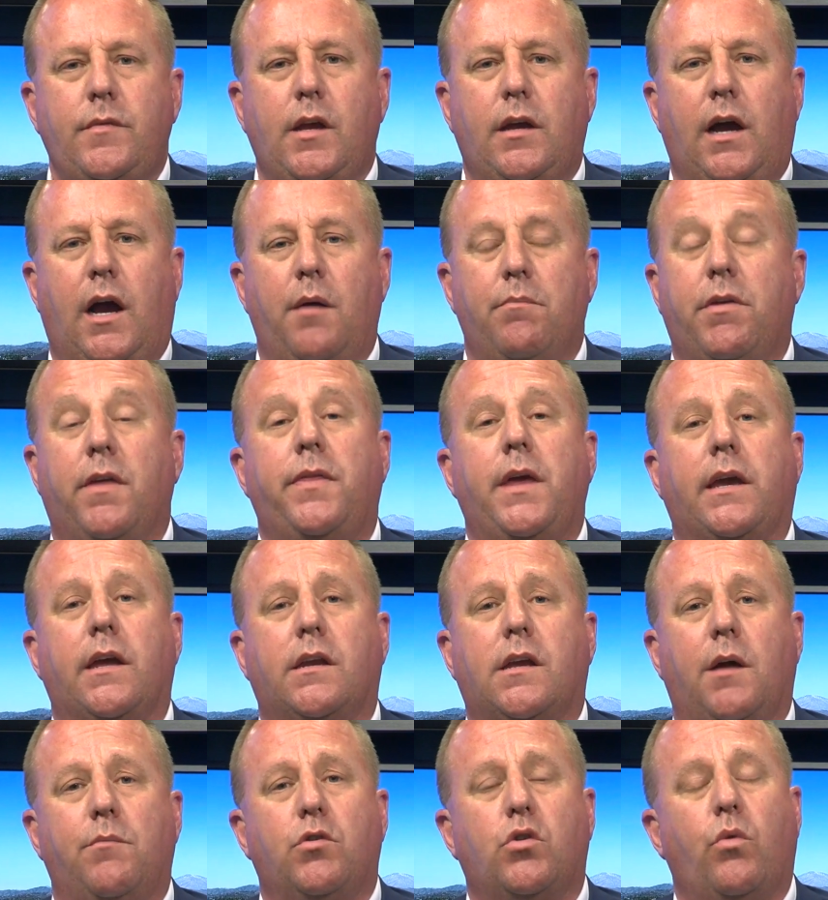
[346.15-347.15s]
that they
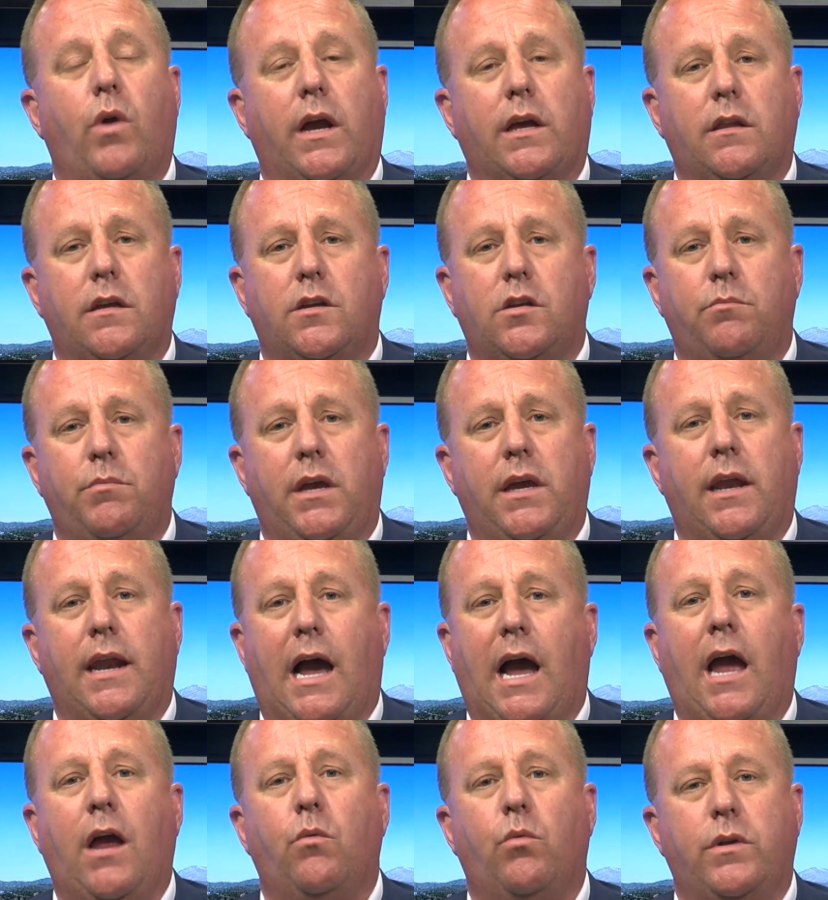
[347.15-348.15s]
could come directly to me and
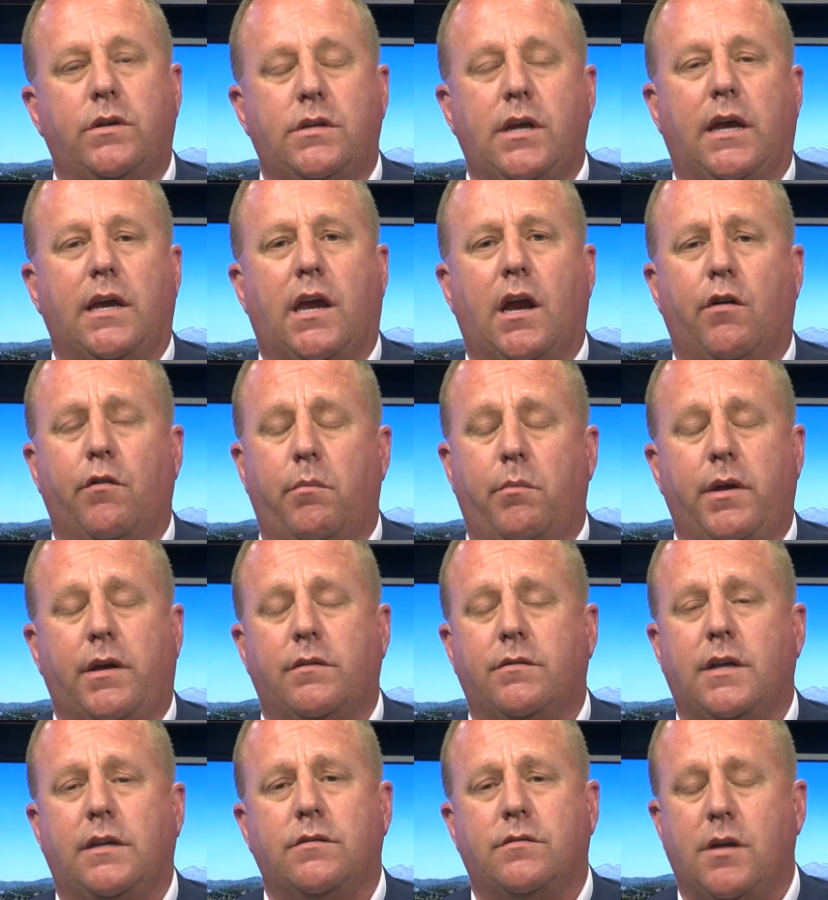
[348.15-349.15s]
I would take care of it,
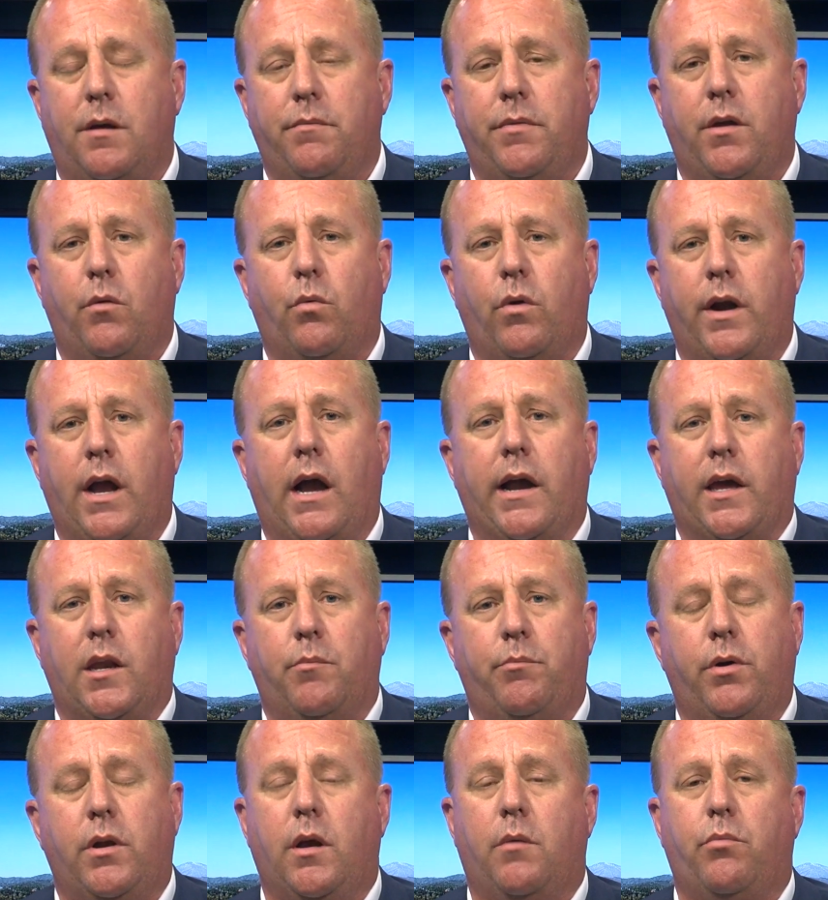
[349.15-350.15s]
because that's something that we're not going
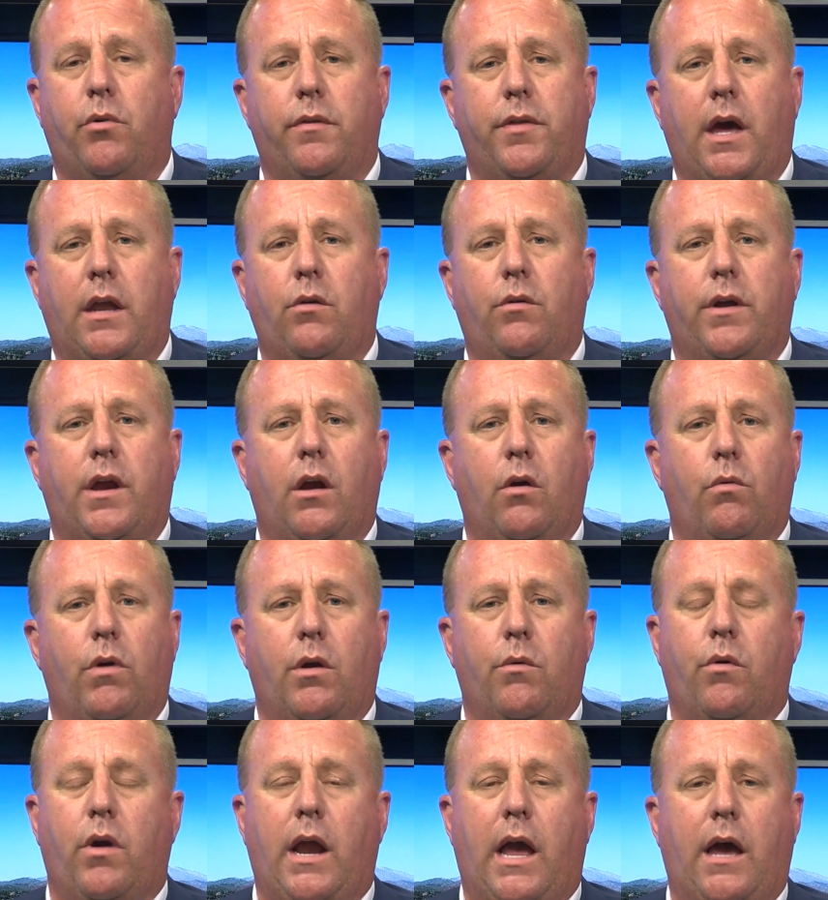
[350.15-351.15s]
to put up with. I don't care
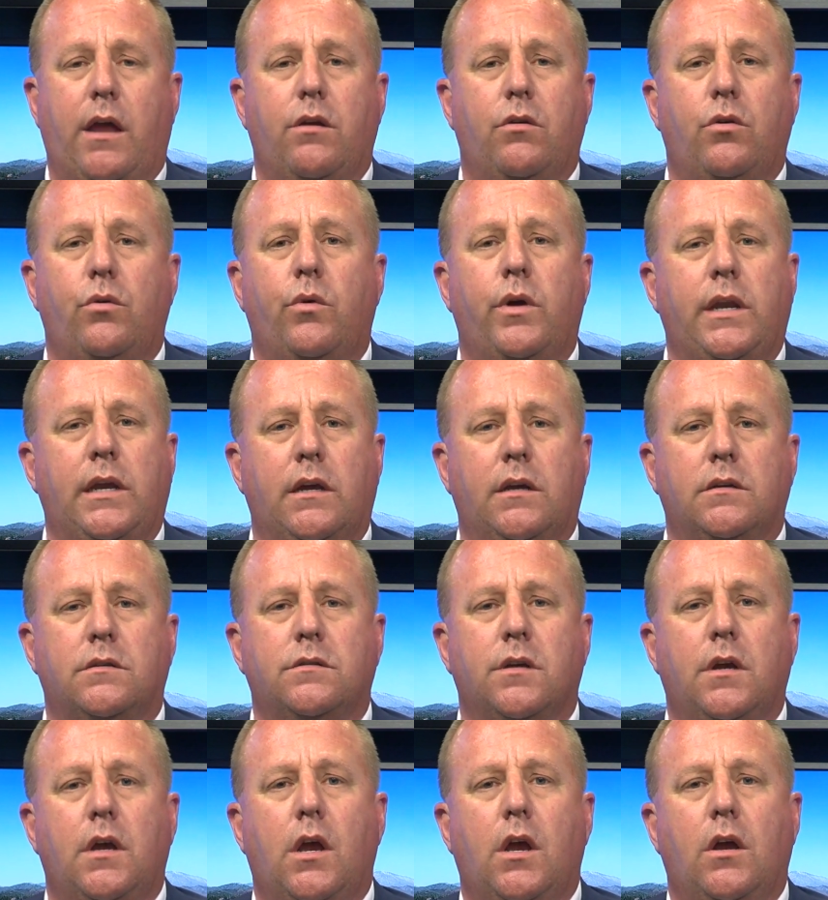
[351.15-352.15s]
where we're at, who it
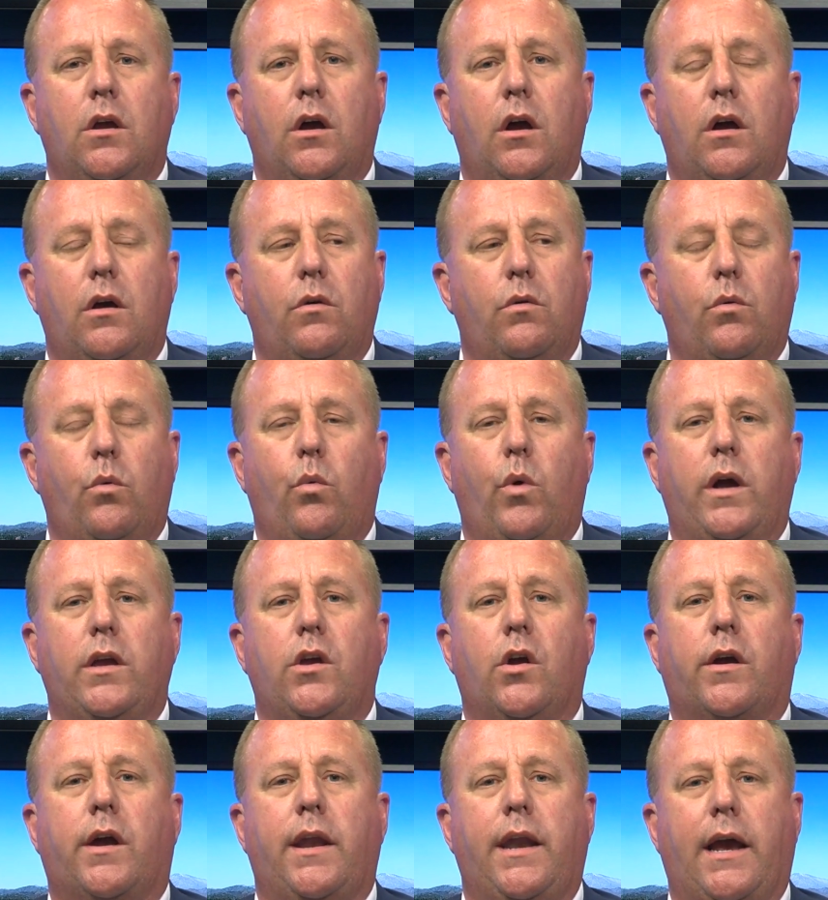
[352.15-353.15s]
is, what
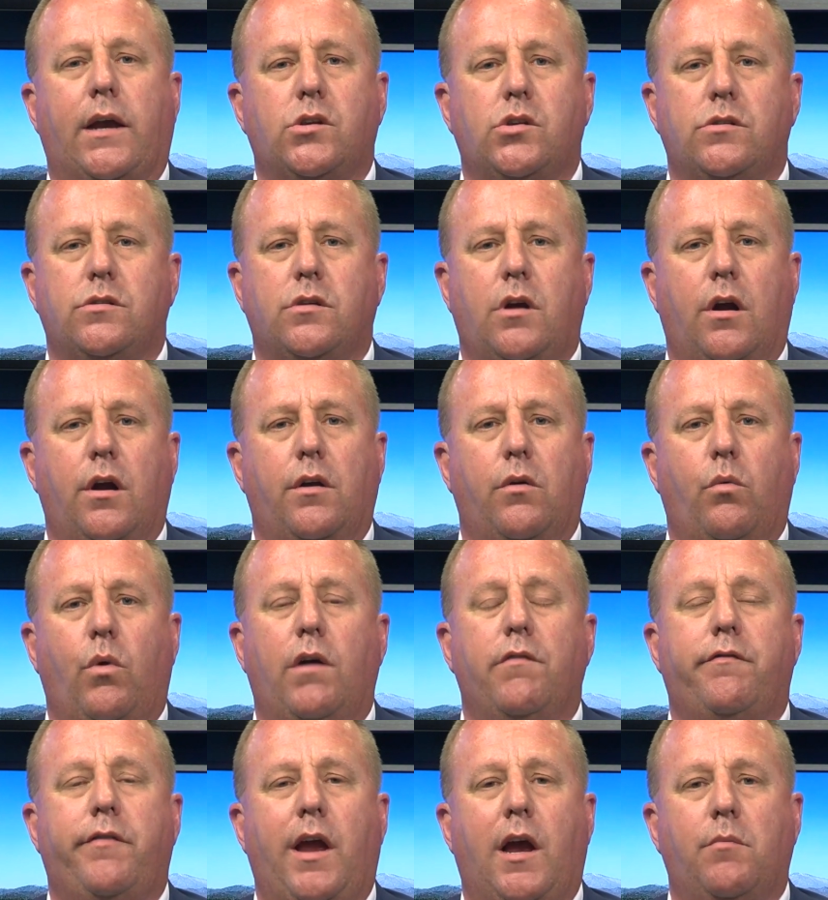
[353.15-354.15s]
your connections are to
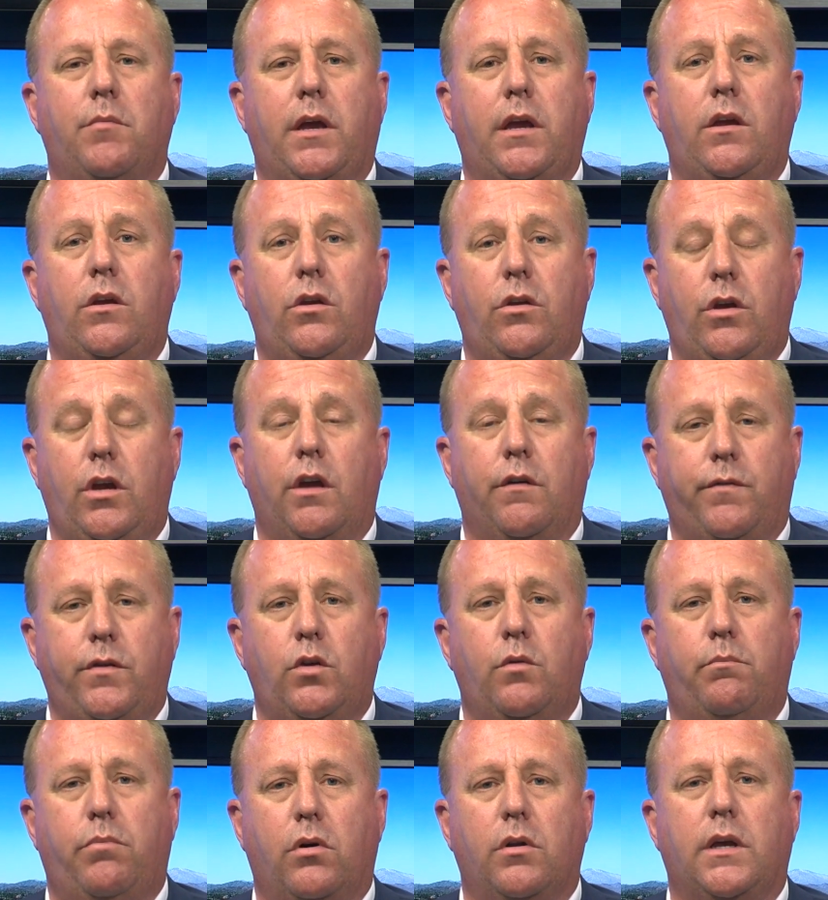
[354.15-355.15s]
what family. If
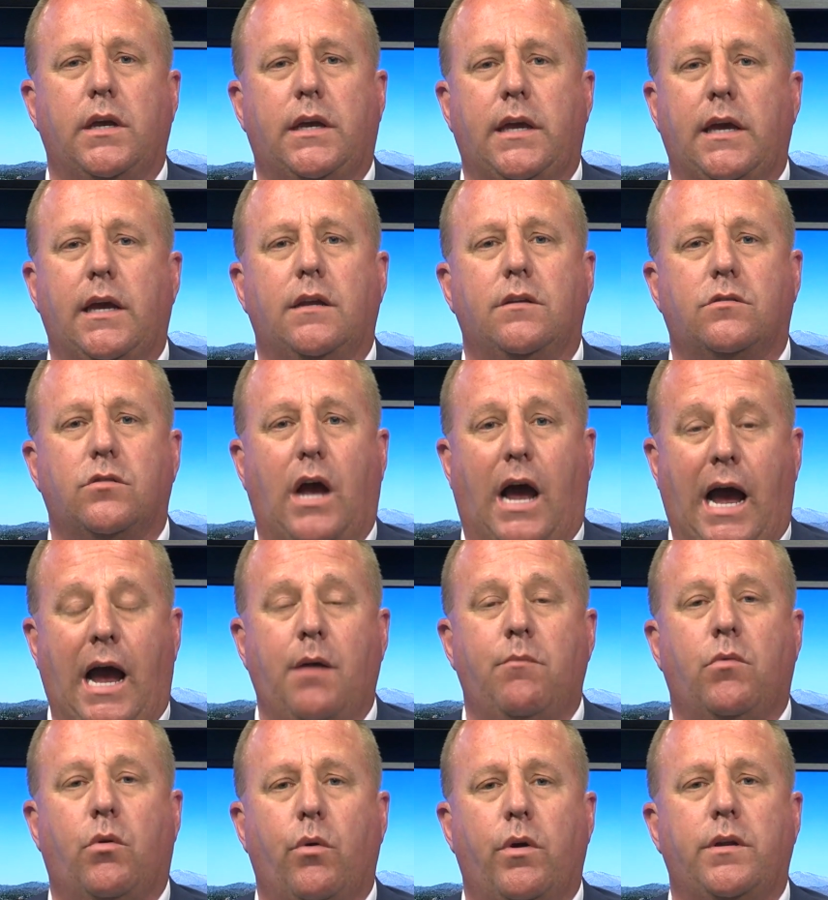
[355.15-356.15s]
you bully kids,
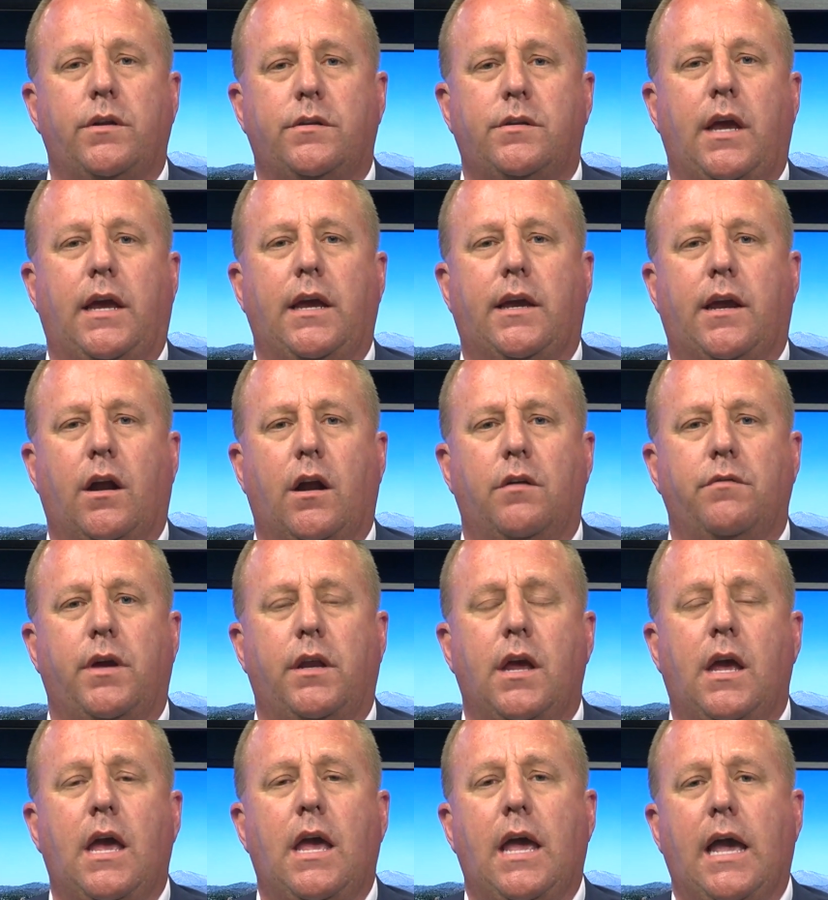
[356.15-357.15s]
I'm going to take care of it.